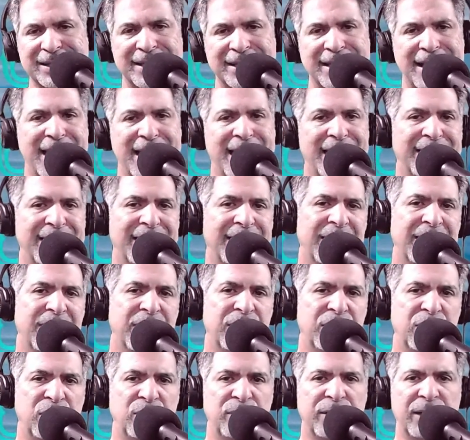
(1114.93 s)
that
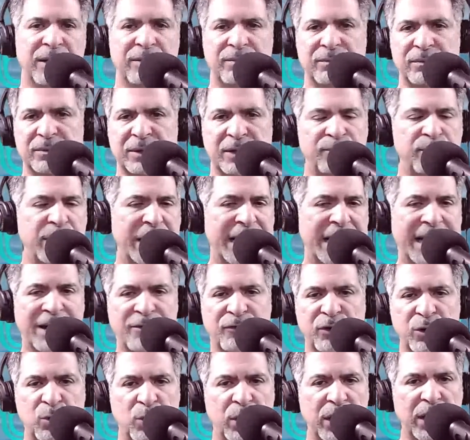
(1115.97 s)
they've been
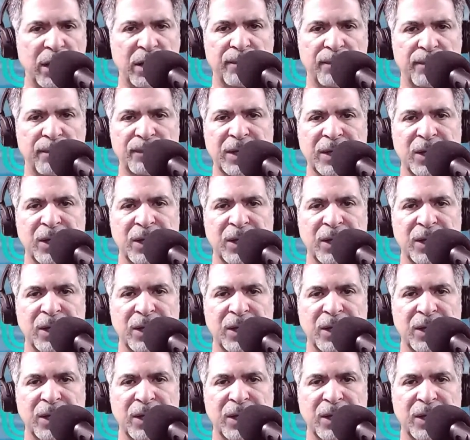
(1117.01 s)
everywhere.